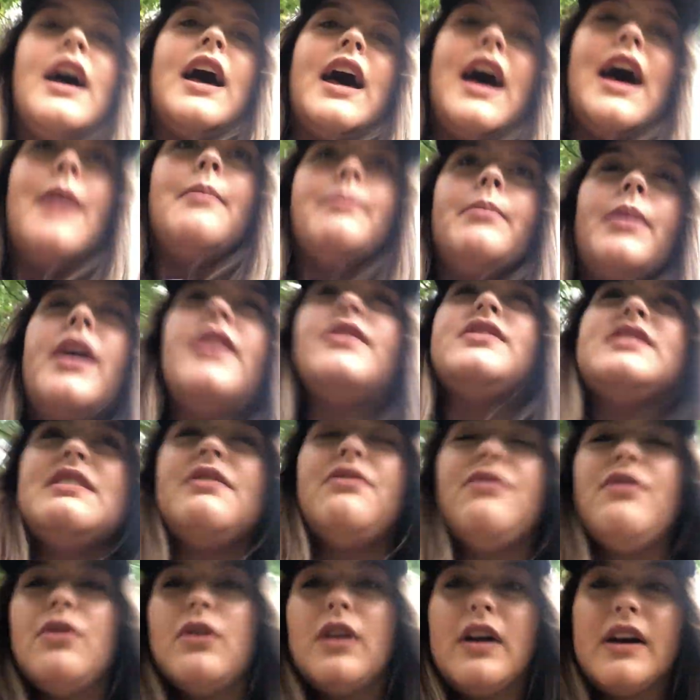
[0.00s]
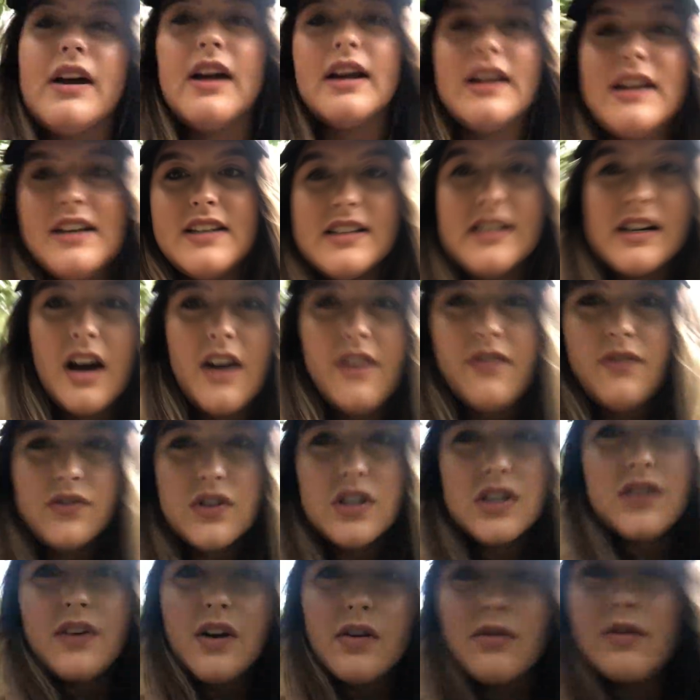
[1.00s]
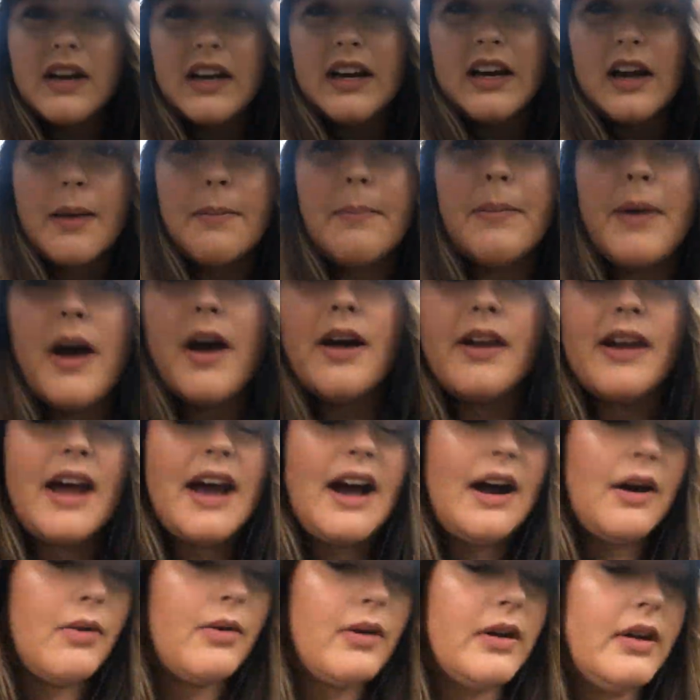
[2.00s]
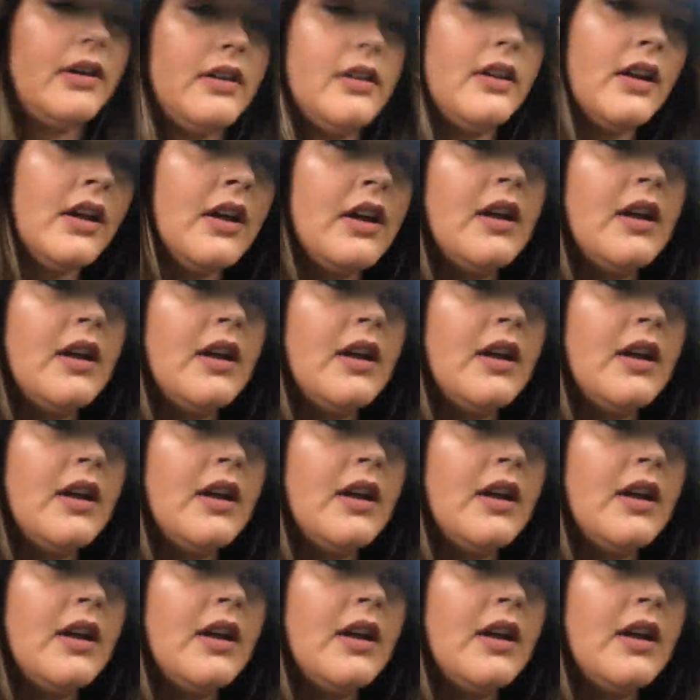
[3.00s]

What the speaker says: But I did feel like I needed it. I just felt really like burnt out and